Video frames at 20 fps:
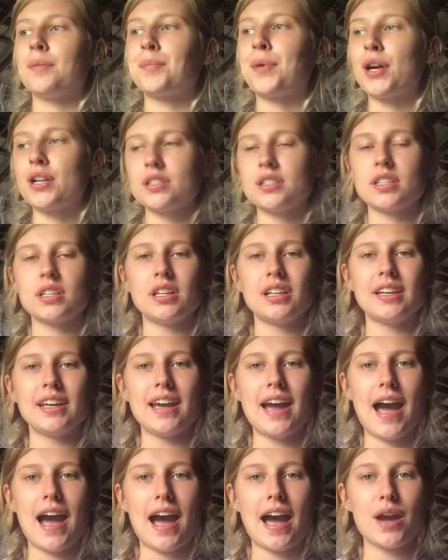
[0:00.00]
personally
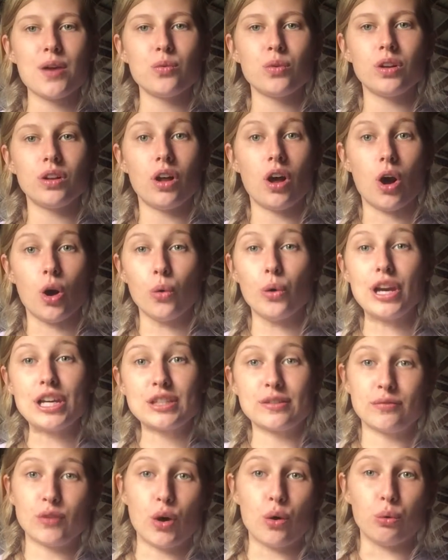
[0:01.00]
I will
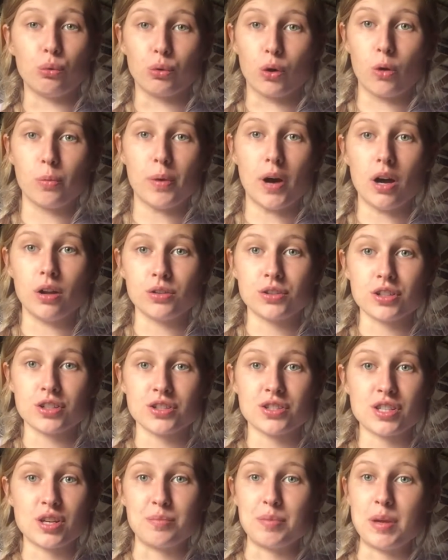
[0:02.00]
always vote rope
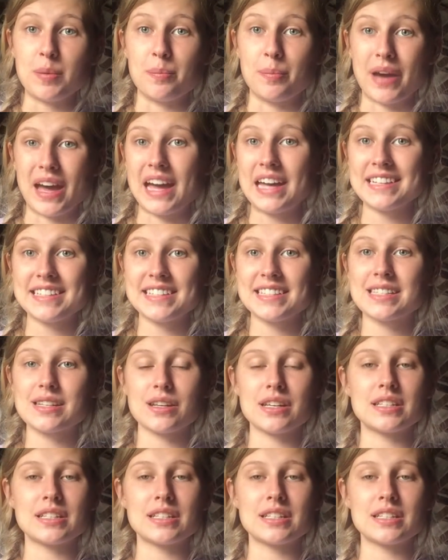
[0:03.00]
halters to be best,